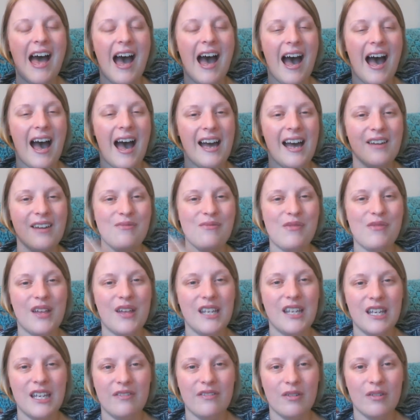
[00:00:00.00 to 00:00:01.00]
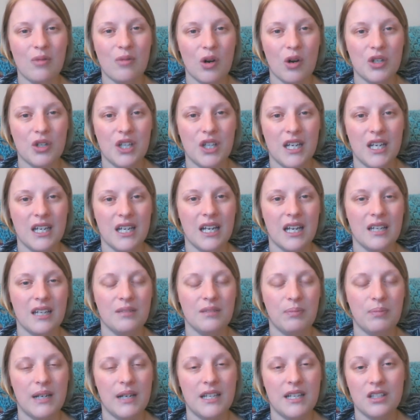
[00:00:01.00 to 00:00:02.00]
Thank you for watching, and
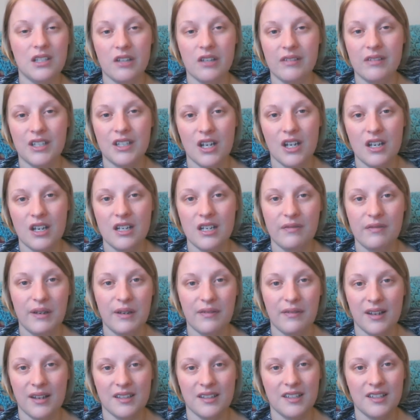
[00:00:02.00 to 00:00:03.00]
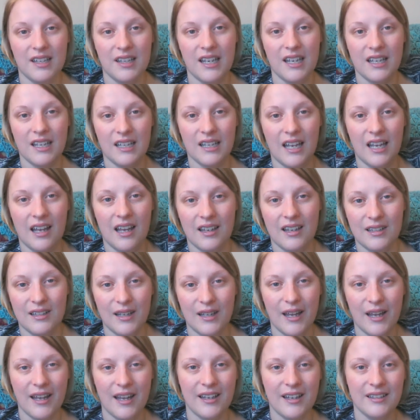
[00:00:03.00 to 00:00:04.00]
please do return if you fancy it.
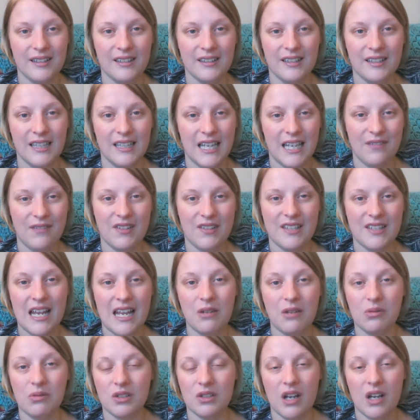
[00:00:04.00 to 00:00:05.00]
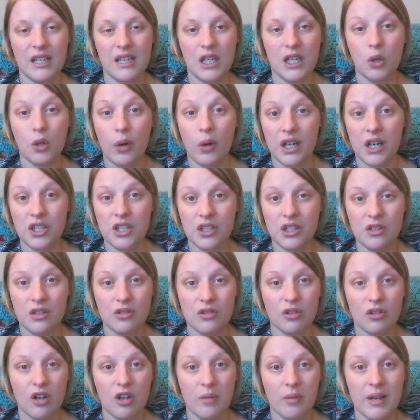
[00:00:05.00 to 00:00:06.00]
And if anyone's got any questions or
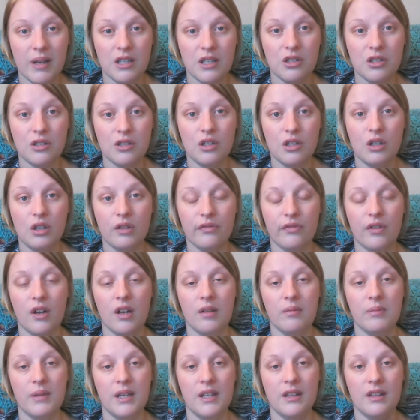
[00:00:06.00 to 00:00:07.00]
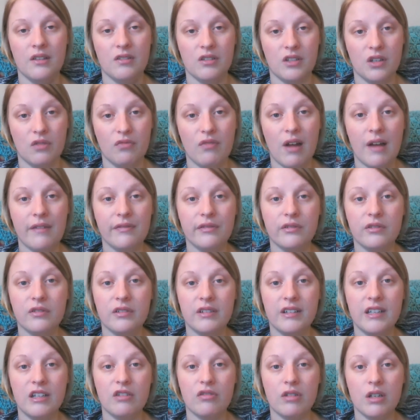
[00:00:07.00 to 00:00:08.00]
comments, you can find me. There's a
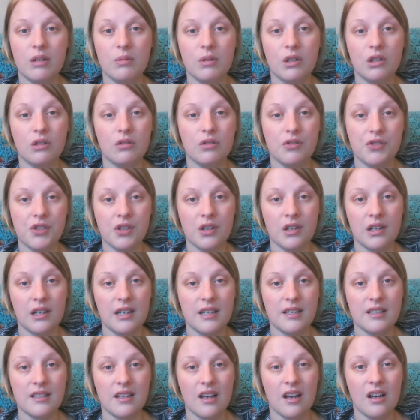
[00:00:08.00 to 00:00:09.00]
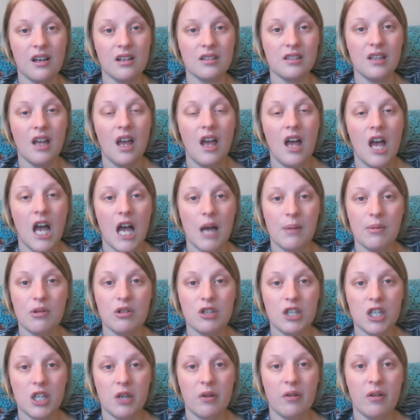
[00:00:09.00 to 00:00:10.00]
Ravelry group called Snuggly Stars. I'm
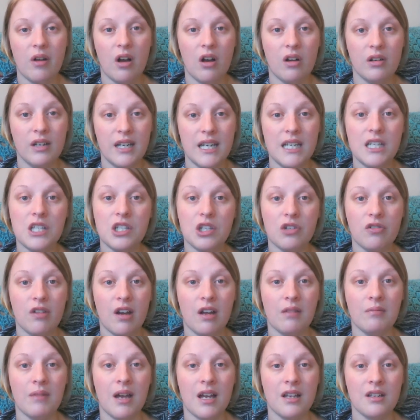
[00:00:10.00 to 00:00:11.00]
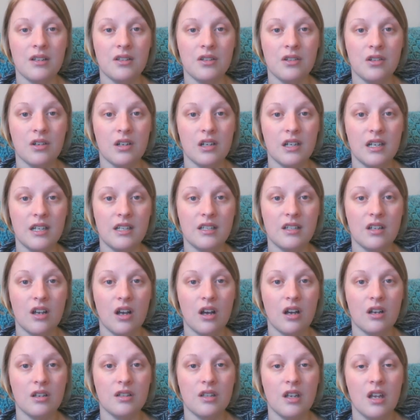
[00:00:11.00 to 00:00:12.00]
also on Instagram as Snuggly
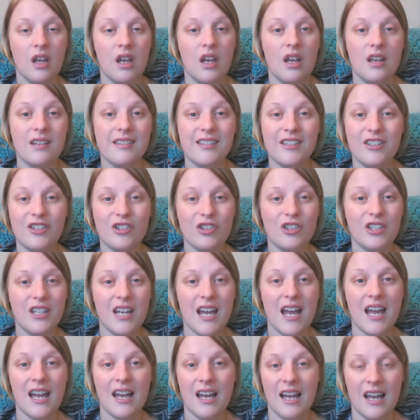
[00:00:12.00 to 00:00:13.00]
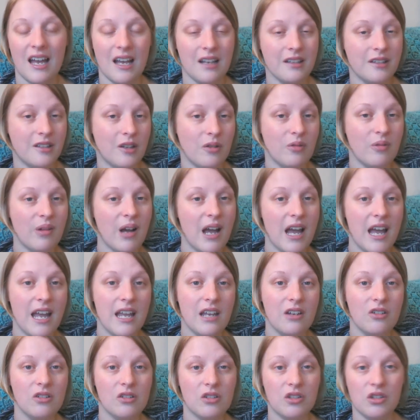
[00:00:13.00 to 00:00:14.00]
Stars. So just, yeah, ask
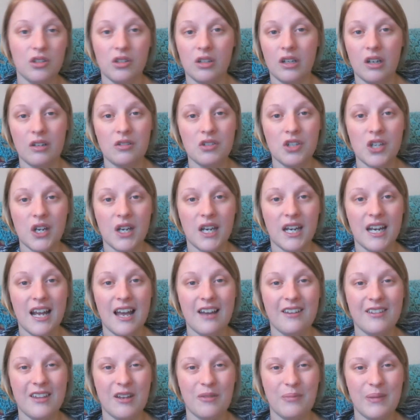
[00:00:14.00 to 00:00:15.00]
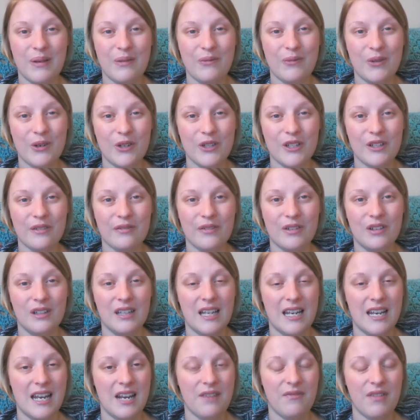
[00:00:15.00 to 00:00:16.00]
away or go and check it out. That'd be wonderful.
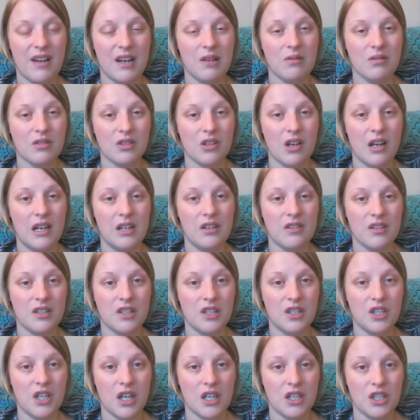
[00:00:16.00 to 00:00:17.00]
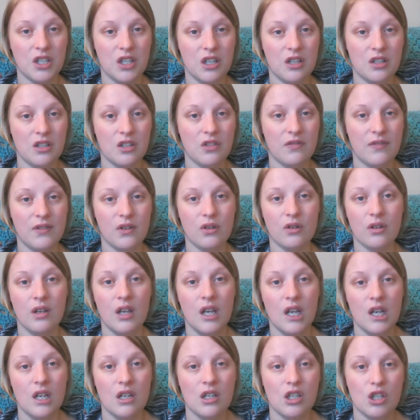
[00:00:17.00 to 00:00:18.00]
And then if anyone's got any other suggestions for
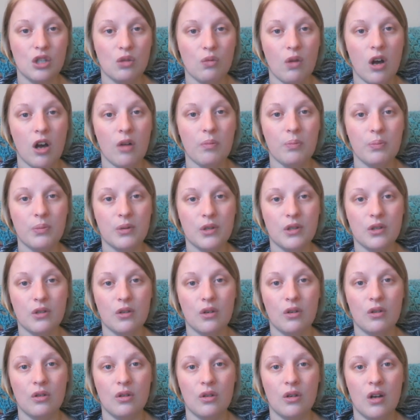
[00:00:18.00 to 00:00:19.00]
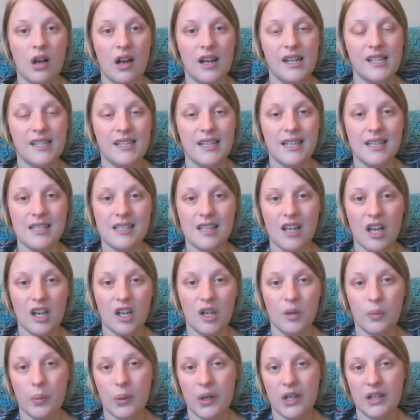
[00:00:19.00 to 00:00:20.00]
swaps or ideas that I
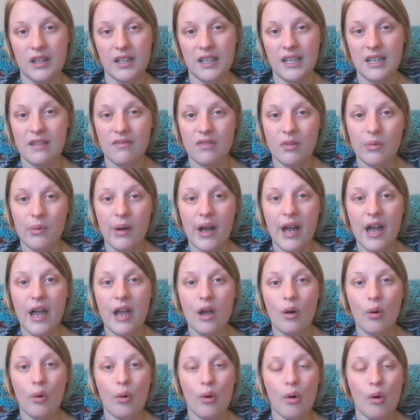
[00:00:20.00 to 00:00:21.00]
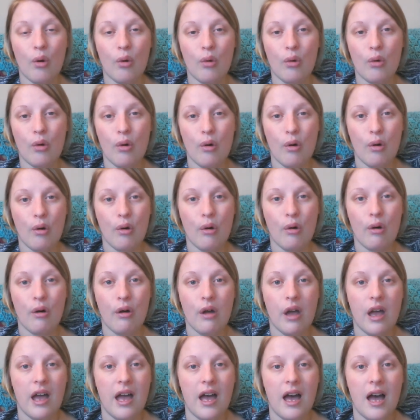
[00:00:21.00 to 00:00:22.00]
could put in the giveaway, or
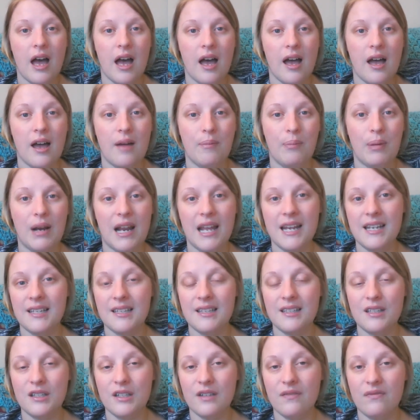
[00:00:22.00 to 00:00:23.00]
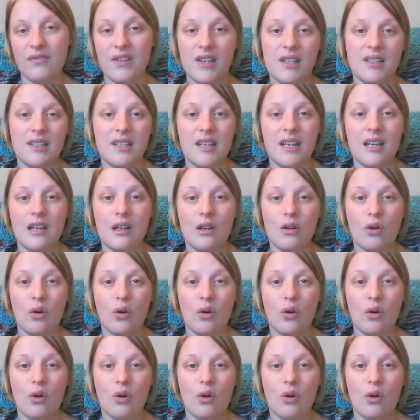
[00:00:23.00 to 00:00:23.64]
places to visit